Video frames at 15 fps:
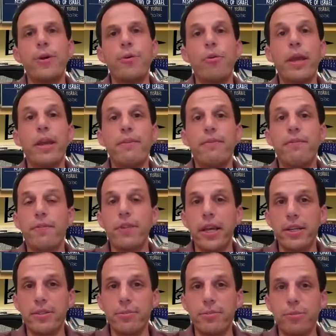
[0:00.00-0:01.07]
remain
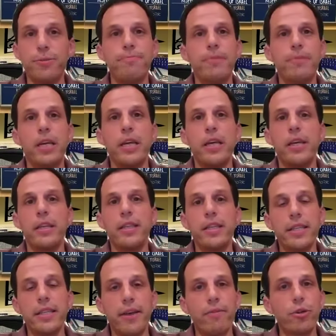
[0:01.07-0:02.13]
flexible in
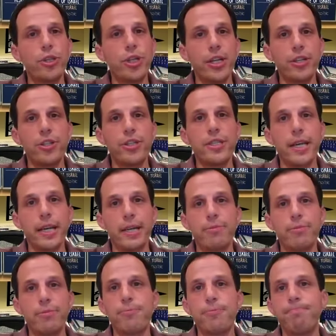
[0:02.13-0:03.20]
these ever-changing
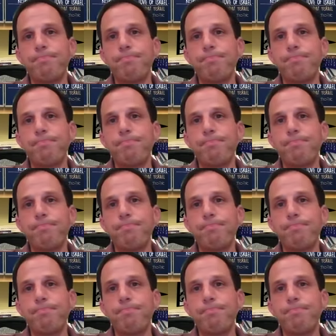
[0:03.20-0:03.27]
times.